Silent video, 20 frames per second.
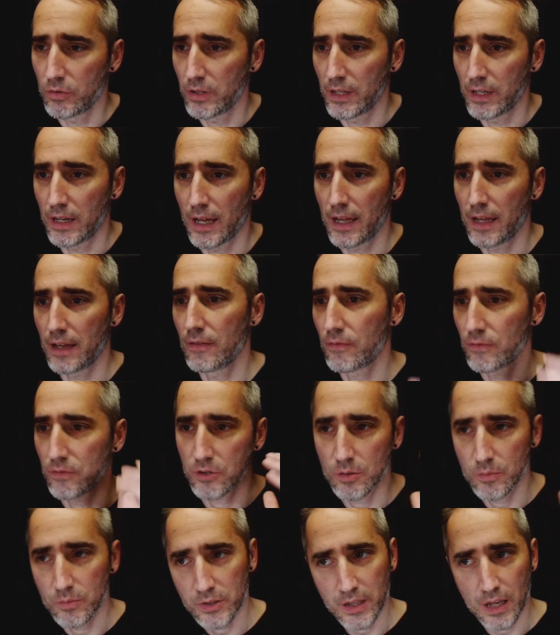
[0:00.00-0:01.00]
and I have
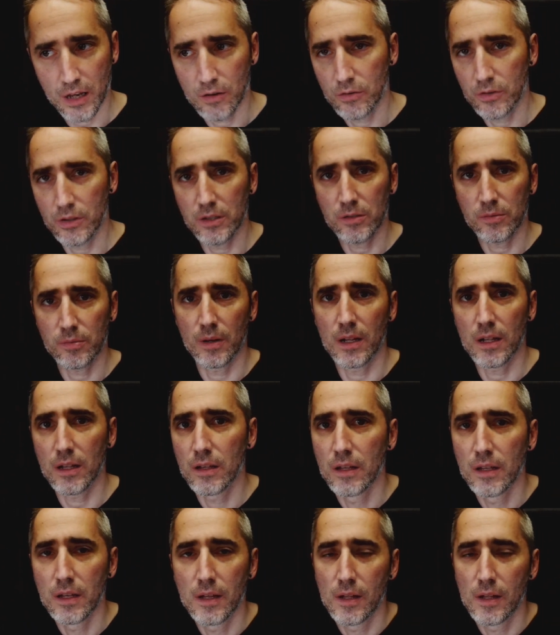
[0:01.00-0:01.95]
some sound as well